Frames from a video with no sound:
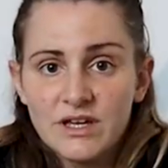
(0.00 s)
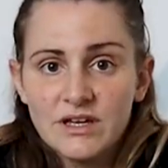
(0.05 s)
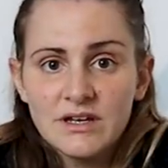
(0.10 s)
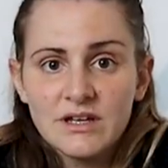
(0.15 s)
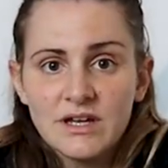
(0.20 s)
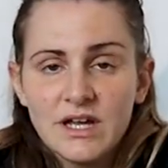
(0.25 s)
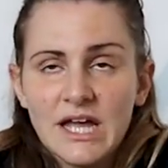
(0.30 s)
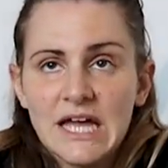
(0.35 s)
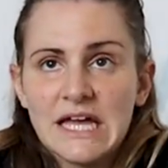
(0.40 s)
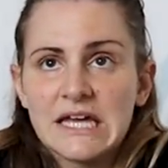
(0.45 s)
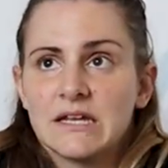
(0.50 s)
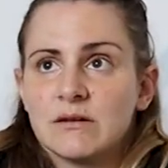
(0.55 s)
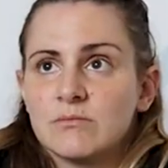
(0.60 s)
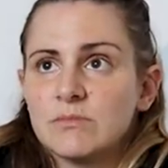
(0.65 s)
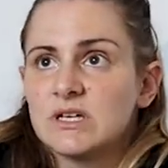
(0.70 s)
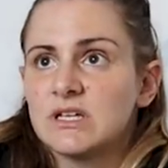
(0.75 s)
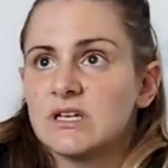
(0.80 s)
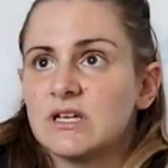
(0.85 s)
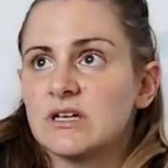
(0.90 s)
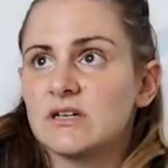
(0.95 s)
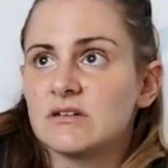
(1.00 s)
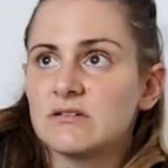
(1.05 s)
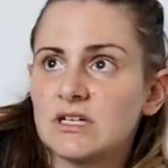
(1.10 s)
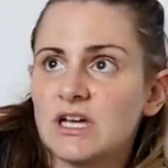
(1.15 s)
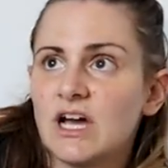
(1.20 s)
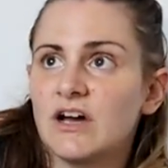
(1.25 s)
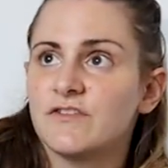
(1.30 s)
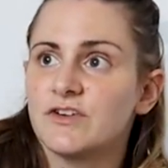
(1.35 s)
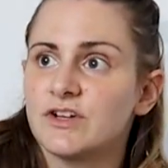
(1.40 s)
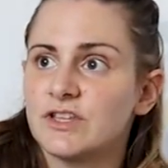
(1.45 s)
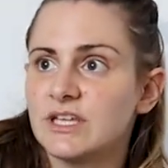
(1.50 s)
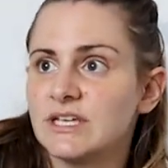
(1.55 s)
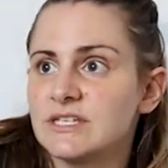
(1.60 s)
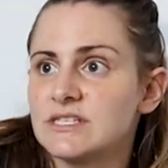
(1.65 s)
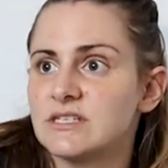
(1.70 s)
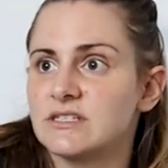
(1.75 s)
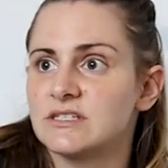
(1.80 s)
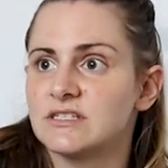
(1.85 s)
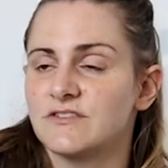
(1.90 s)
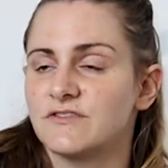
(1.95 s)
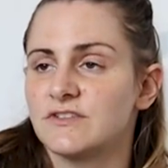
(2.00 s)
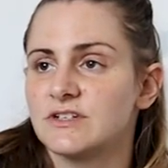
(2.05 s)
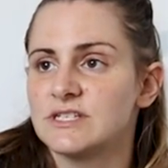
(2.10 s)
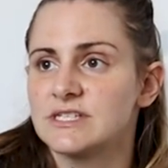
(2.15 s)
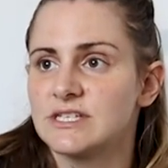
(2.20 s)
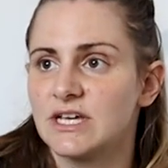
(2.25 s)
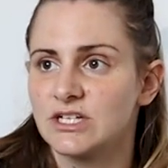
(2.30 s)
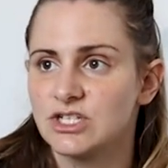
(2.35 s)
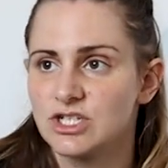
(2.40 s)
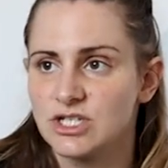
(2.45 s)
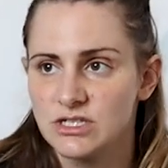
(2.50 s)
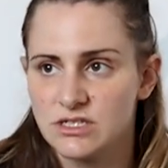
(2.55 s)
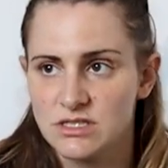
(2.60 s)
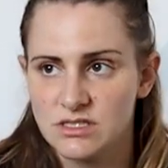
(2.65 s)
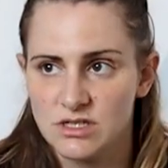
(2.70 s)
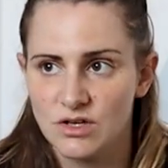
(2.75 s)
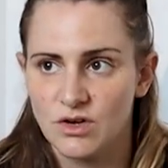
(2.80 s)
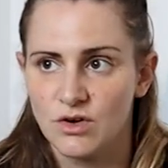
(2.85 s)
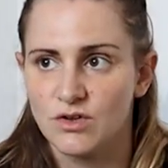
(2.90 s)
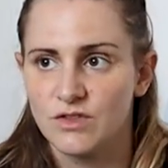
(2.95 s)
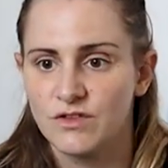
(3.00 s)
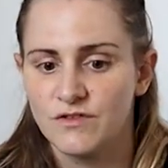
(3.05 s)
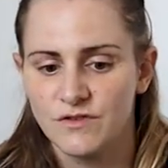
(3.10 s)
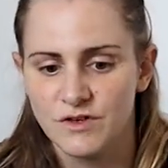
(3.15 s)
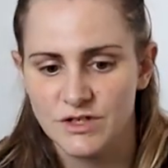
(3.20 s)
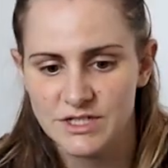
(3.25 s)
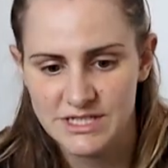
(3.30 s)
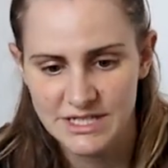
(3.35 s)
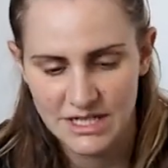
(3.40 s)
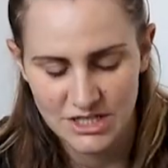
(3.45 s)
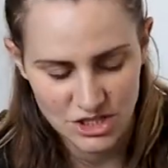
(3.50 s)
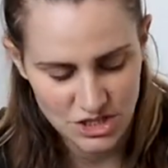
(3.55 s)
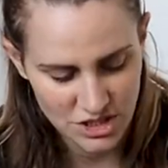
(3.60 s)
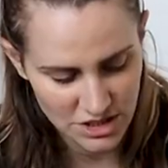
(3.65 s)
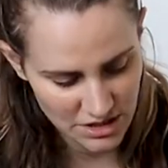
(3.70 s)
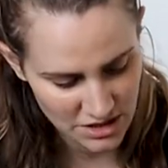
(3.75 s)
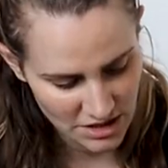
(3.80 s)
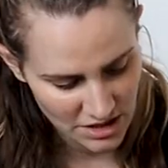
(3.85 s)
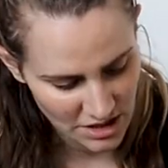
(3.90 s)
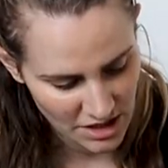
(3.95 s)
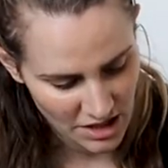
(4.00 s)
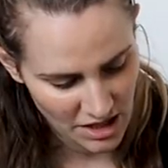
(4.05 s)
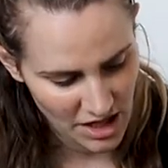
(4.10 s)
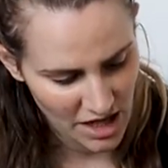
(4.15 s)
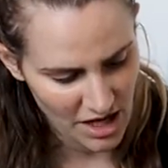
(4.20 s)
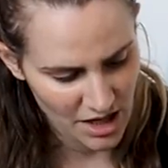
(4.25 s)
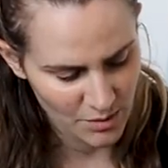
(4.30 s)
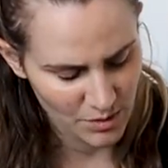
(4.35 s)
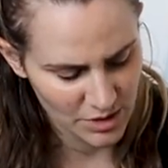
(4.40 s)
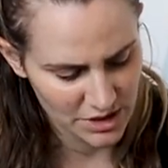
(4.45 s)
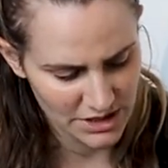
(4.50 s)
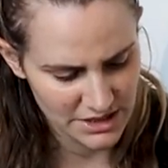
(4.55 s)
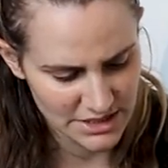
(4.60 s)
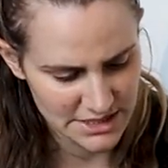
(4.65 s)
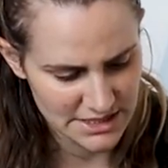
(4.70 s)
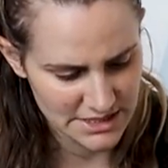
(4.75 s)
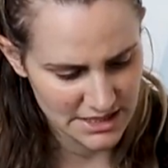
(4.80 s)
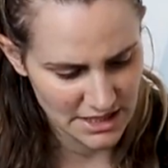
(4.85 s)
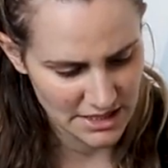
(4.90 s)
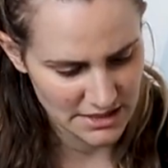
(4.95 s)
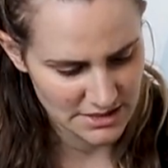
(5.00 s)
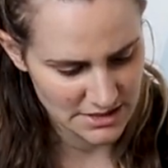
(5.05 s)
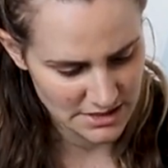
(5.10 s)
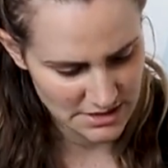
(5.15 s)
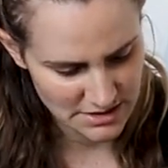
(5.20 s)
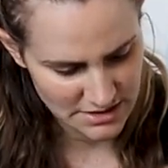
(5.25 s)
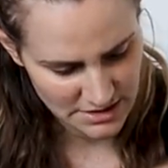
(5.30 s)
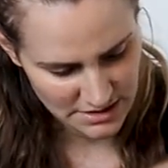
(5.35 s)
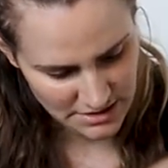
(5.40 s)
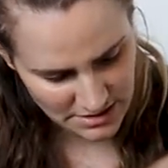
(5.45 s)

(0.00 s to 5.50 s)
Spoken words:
it, and I'm gonna cover these in different sections. So the first section I wanna discuss